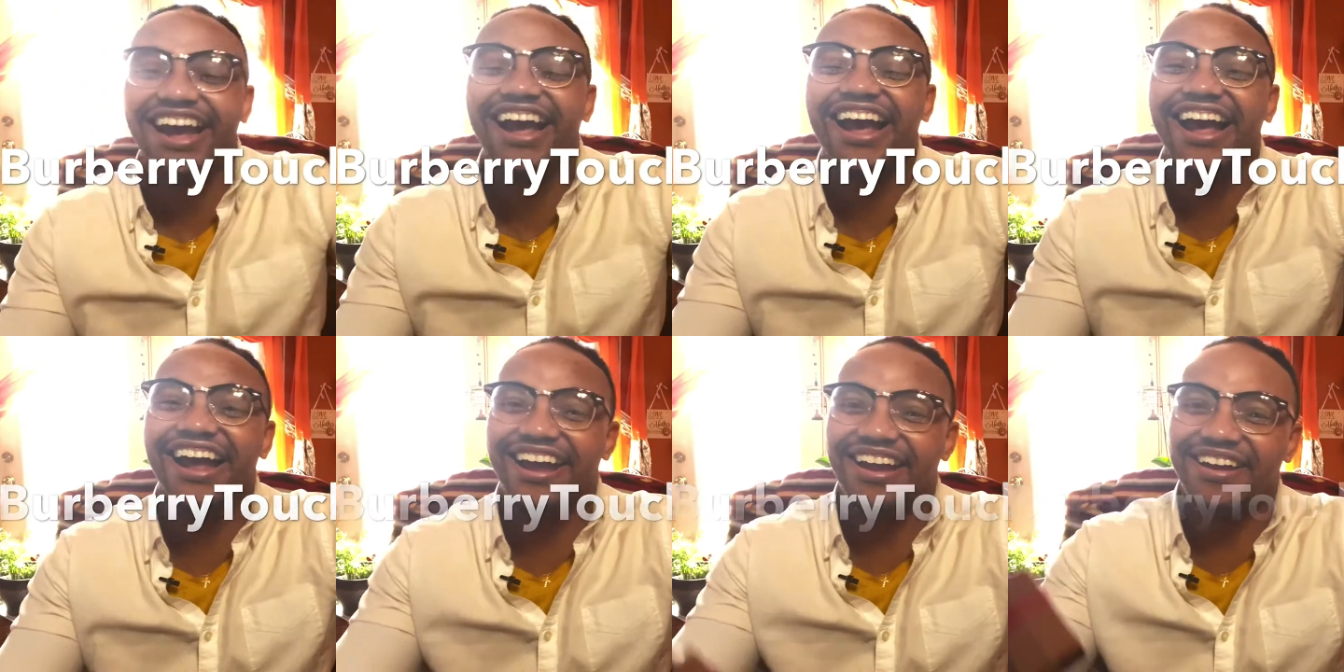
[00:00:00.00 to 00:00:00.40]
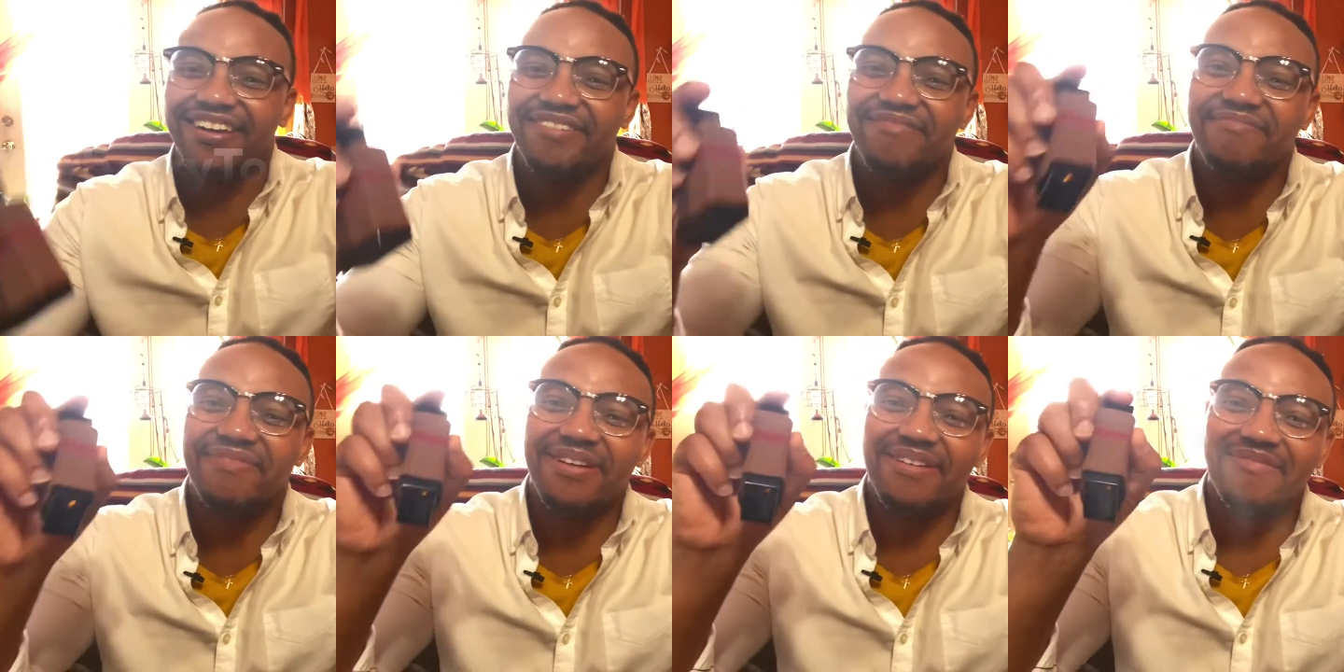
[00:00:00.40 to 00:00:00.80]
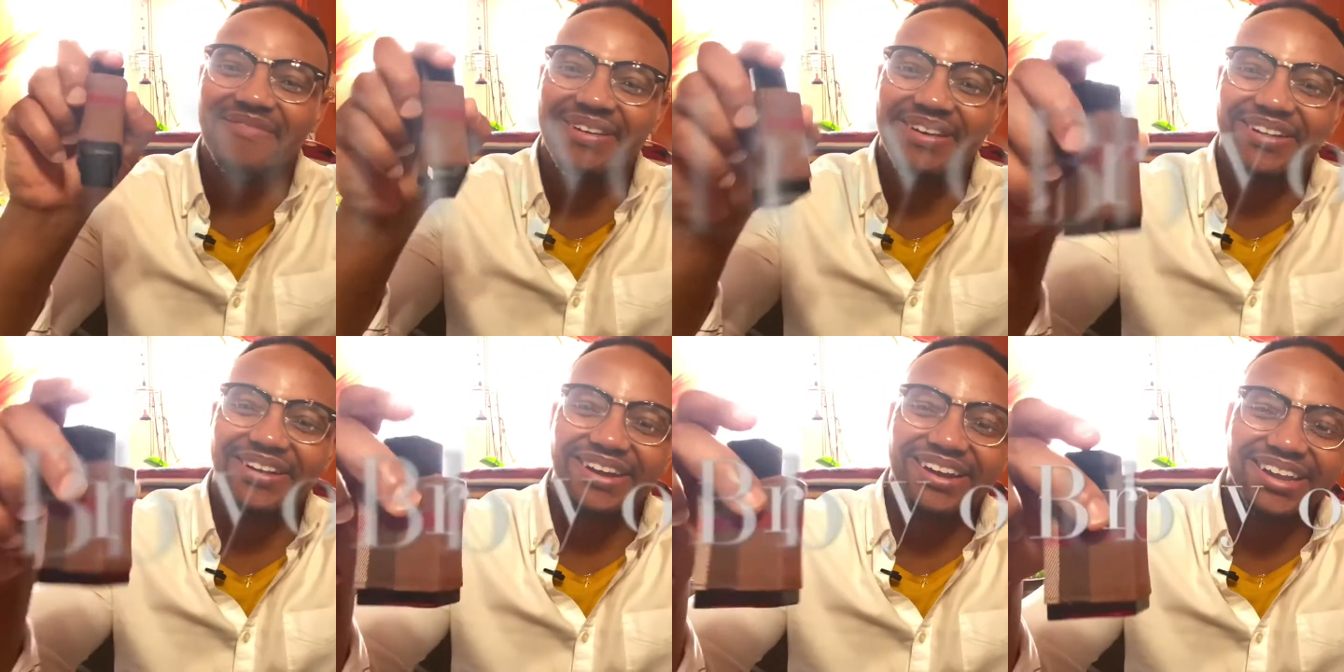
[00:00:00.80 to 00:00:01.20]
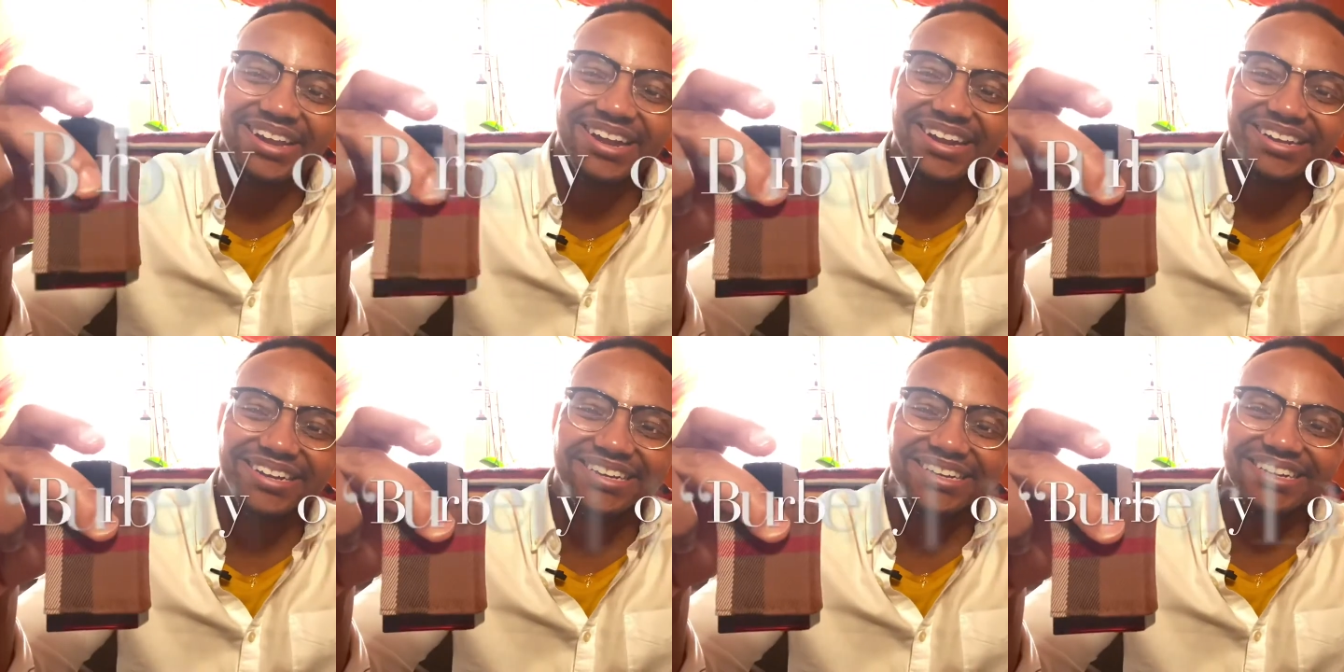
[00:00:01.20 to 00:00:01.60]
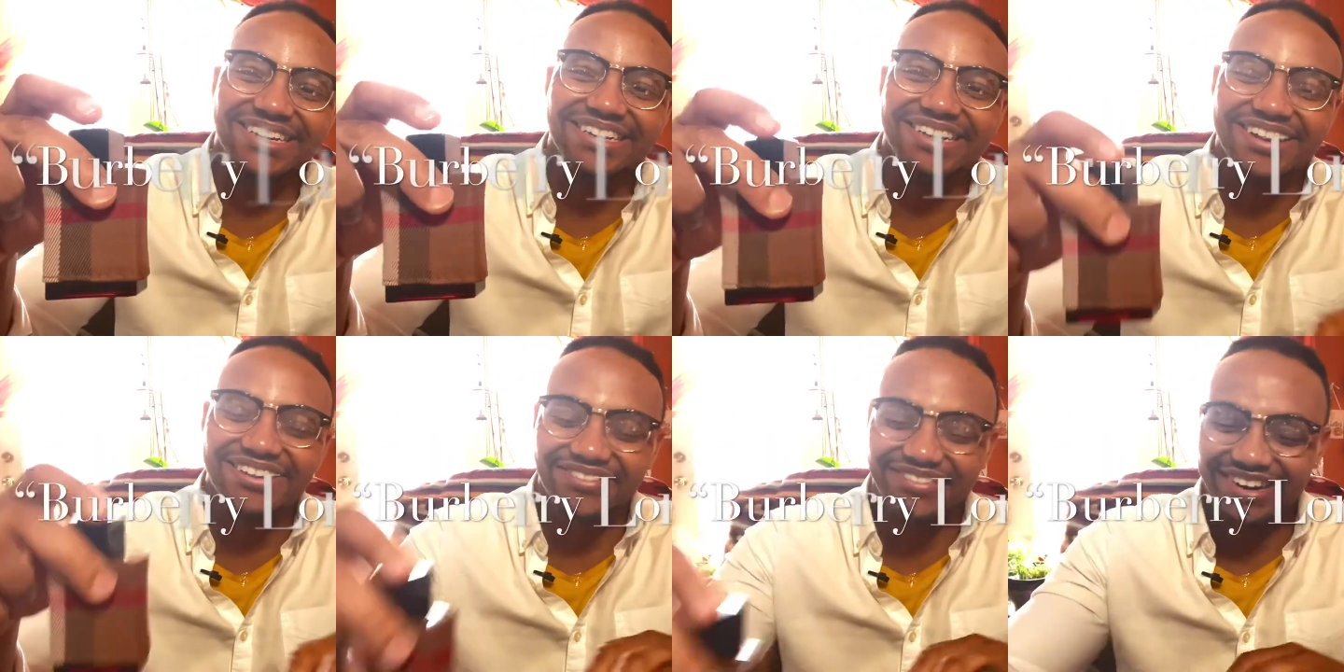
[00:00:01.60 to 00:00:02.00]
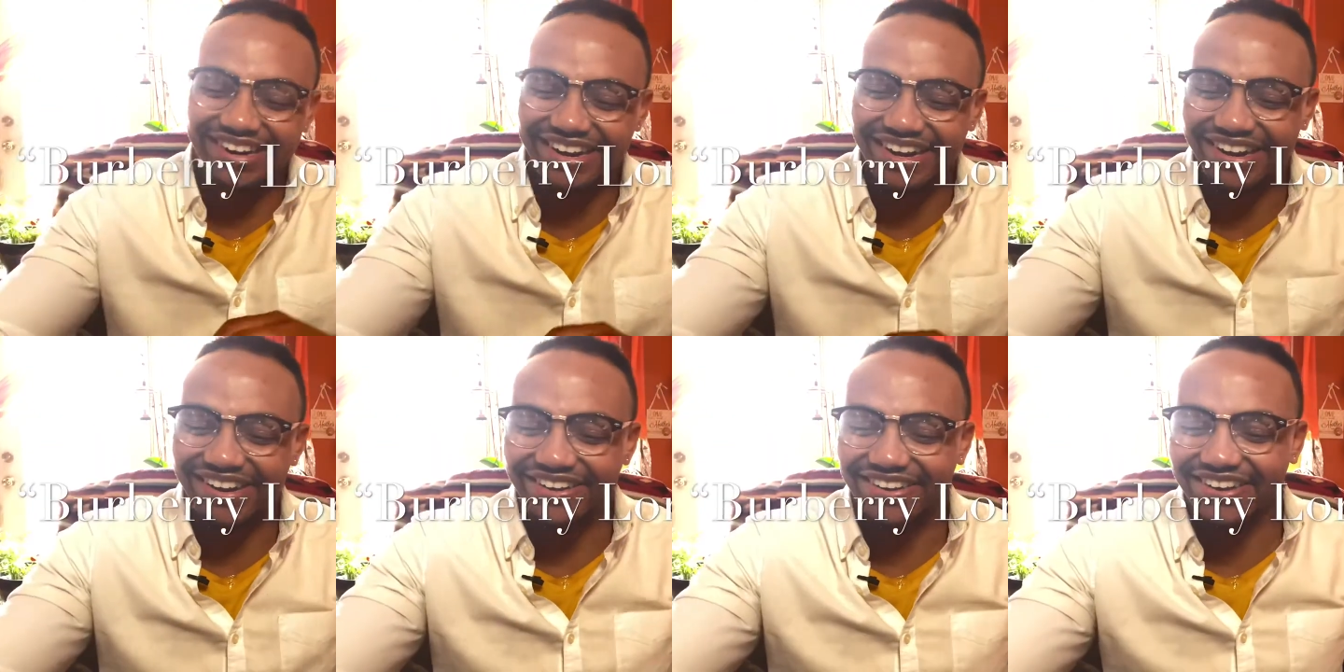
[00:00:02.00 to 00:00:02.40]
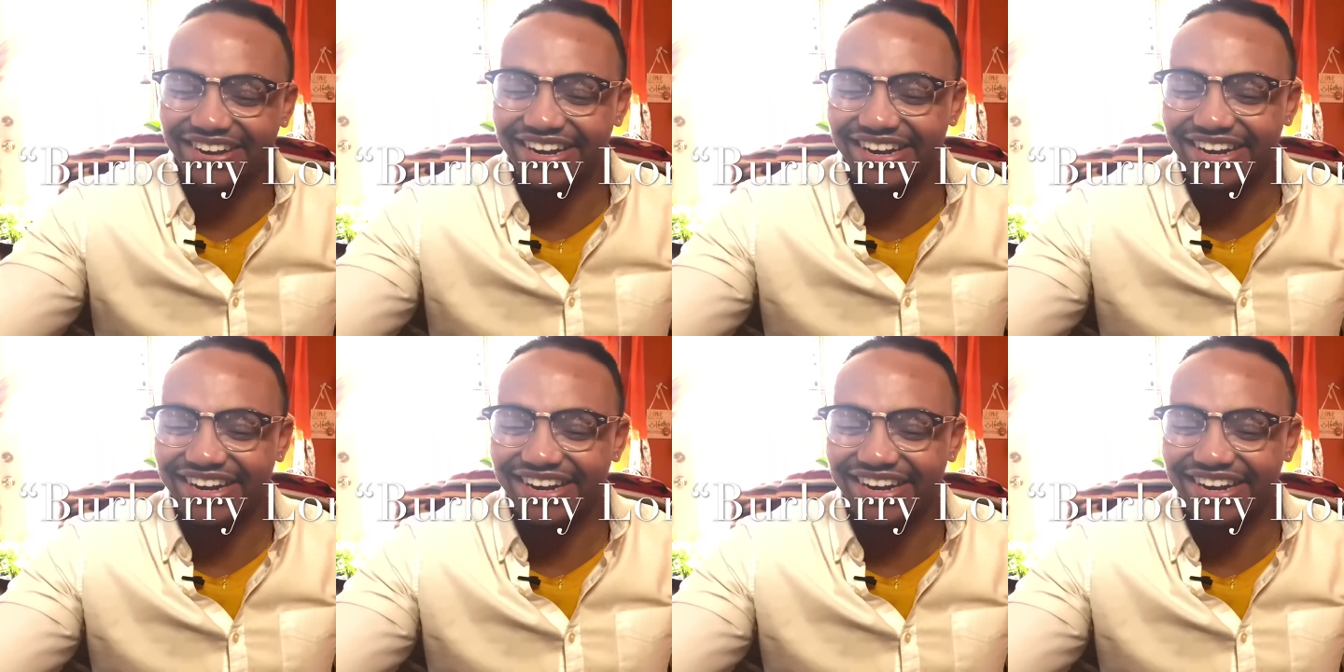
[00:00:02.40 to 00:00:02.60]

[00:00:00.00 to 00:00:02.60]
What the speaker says: and Burberry London. There we go.